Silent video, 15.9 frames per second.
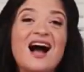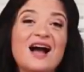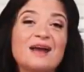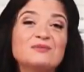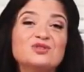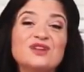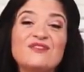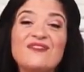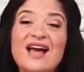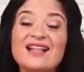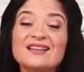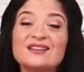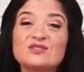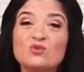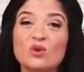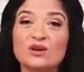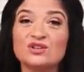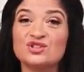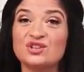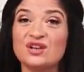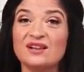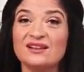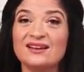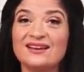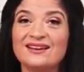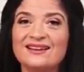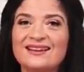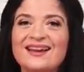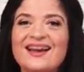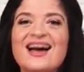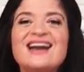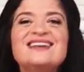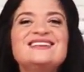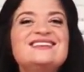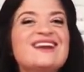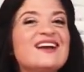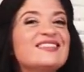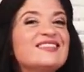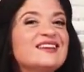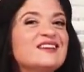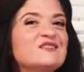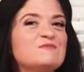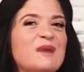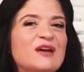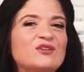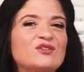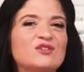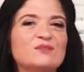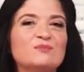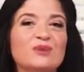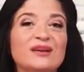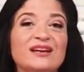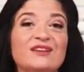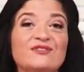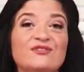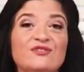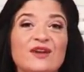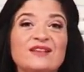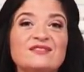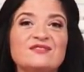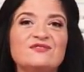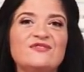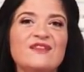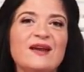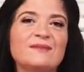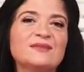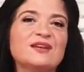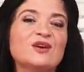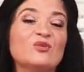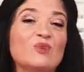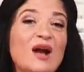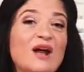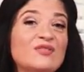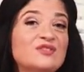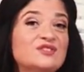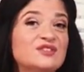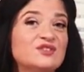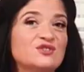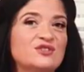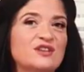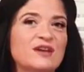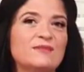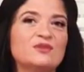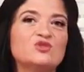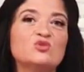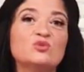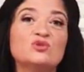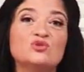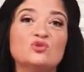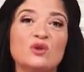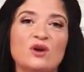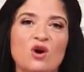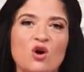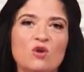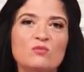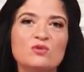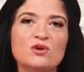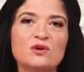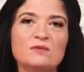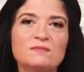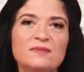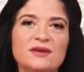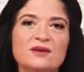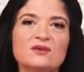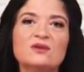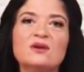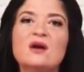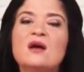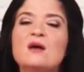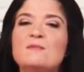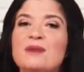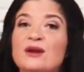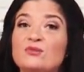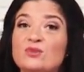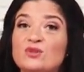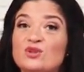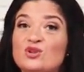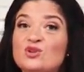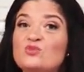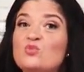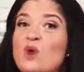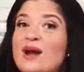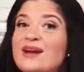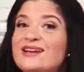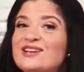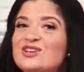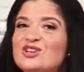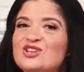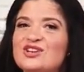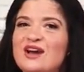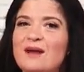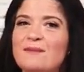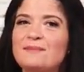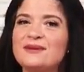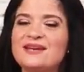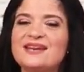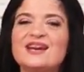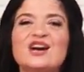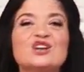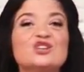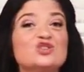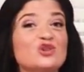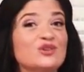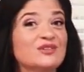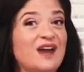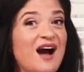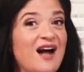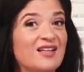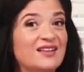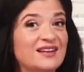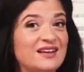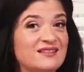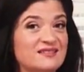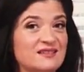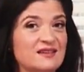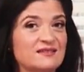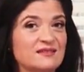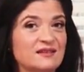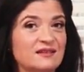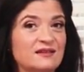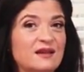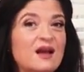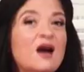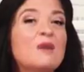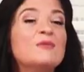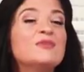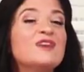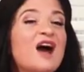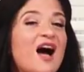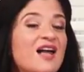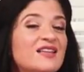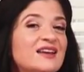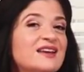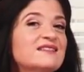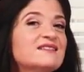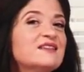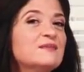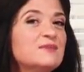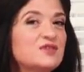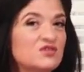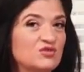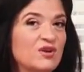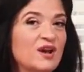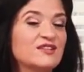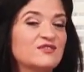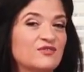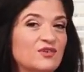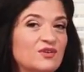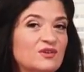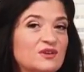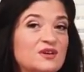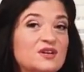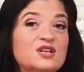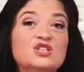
I'm Chef Alex Guarnaschelli. Nothing is better than bringing friends and family around the dinner table to enjoy a home cooked meal paired with good wine and good company during the holiday season. But the holidays can be stressful.